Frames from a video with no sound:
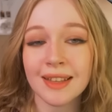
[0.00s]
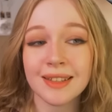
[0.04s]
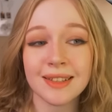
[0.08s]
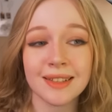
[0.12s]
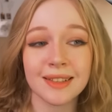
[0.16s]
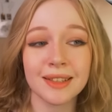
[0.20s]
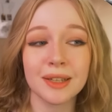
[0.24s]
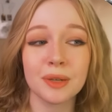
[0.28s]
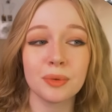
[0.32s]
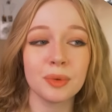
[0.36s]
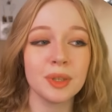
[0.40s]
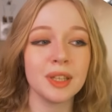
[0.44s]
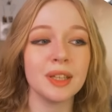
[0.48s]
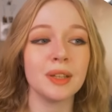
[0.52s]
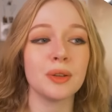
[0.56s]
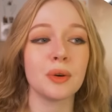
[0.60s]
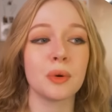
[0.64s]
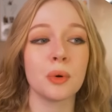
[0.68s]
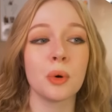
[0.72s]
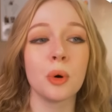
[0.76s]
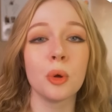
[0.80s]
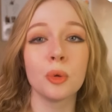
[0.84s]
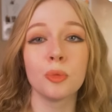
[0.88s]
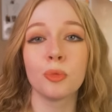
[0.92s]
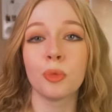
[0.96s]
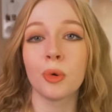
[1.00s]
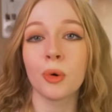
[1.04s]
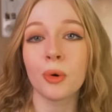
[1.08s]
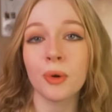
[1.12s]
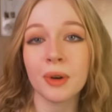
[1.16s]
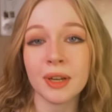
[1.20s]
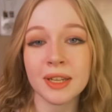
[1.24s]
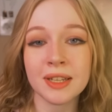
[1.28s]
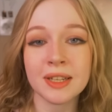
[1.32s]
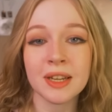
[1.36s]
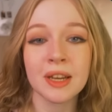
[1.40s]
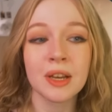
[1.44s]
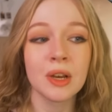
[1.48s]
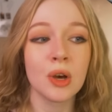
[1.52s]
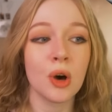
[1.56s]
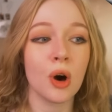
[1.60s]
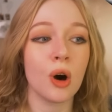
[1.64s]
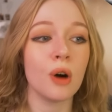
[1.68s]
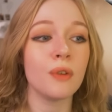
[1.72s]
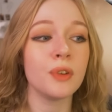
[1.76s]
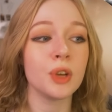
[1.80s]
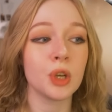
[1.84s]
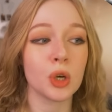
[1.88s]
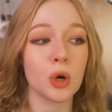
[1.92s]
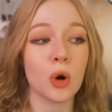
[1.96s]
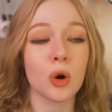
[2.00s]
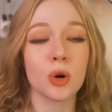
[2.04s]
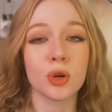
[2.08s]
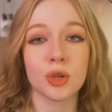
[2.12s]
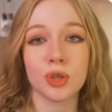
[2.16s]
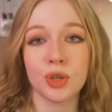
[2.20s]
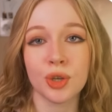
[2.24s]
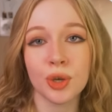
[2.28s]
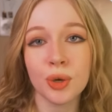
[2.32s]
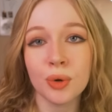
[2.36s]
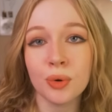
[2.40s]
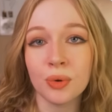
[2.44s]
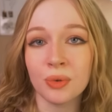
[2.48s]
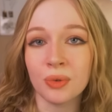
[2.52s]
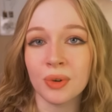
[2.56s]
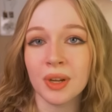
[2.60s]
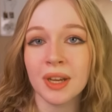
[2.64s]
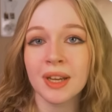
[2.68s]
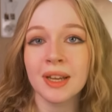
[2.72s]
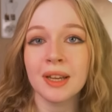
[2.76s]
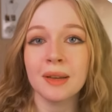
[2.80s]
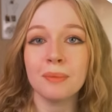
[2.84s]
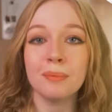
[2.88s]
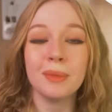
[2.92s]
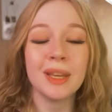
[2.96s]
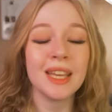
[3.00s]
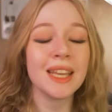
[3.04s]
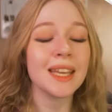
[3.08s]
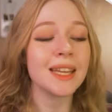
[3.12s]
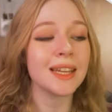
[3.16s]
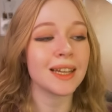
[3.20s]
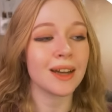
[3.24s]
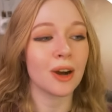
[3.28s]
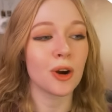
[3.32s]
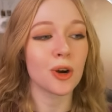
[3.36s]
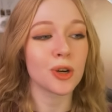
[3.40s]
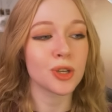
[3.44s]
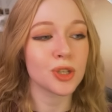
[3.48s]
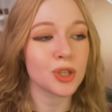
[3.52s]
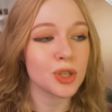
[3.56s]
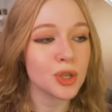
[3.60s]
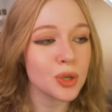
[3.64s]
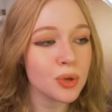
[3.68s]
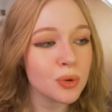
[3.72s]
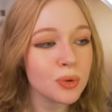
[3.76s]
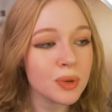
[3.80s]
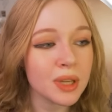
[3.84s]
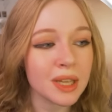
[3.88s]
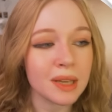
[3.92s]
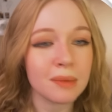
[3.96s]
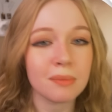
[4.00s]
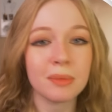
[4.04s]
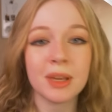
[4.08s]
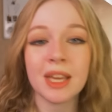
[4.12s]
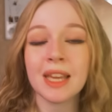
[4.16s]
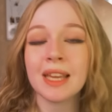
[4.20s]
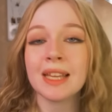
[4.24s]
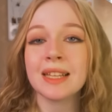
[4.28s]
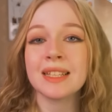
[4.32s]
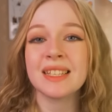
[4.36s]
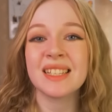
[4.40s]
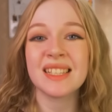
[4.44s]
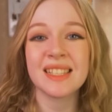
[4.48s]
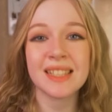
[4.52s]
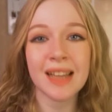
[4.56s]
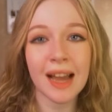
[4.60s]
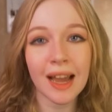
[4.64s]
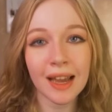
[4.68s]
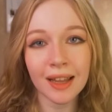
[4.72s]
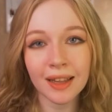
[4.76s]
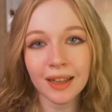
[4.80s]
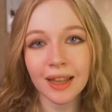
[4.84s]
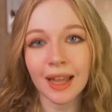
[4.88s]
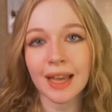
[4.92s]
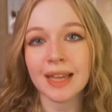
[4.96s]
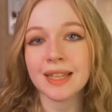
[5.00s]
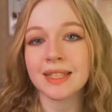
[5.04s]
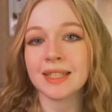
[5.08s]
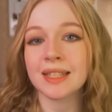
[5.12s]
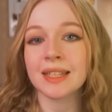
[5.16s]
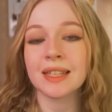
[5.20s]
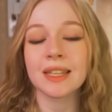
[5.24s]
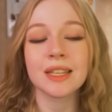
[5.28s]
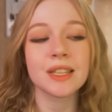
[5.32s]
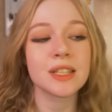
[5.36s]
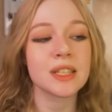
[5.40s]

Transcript: That's literally the whole point of a cartoon. Being cartoony, being stylized and